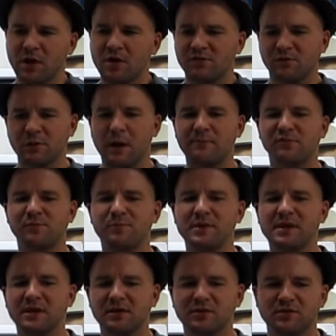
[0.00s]
So when I'm
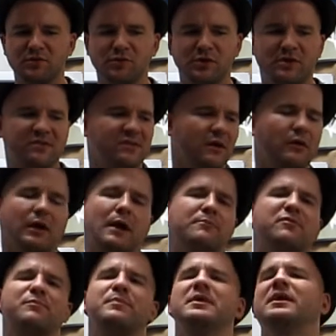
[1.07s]
speaking to you, you could say like I'm
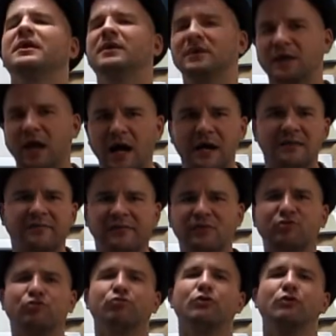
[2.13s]
speaking life and
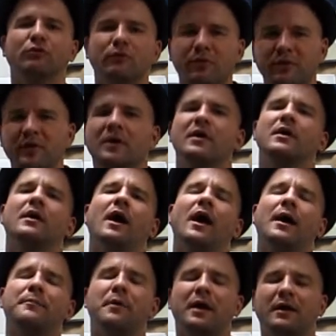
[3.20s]
truth.
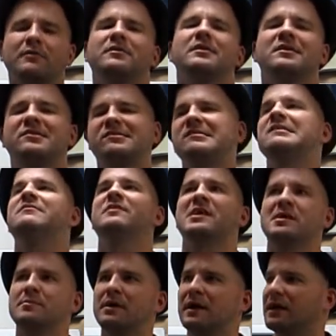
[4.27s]
I'm not out to deceive
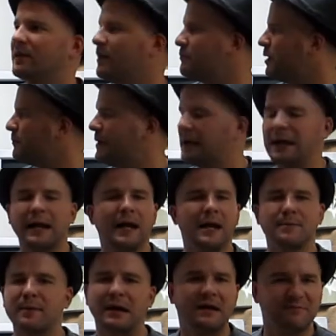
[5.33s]
anybody. I'm not making any
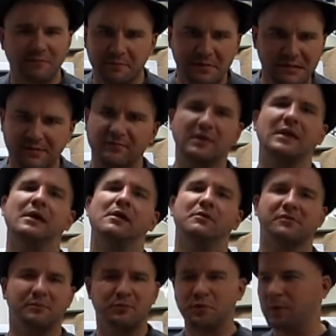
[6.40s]
money from these
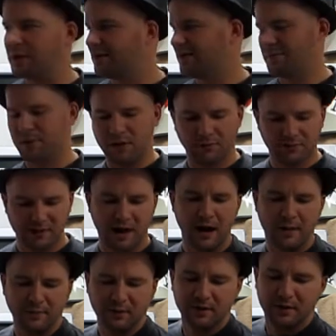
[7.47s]
videos. I'm doing this on my own
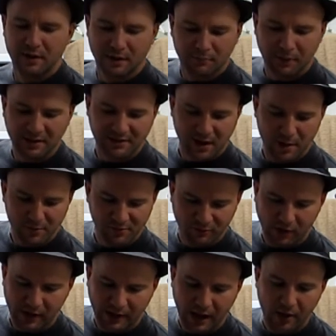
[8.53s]
time, and my time is
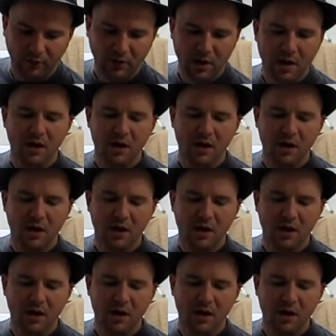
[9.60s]
running out.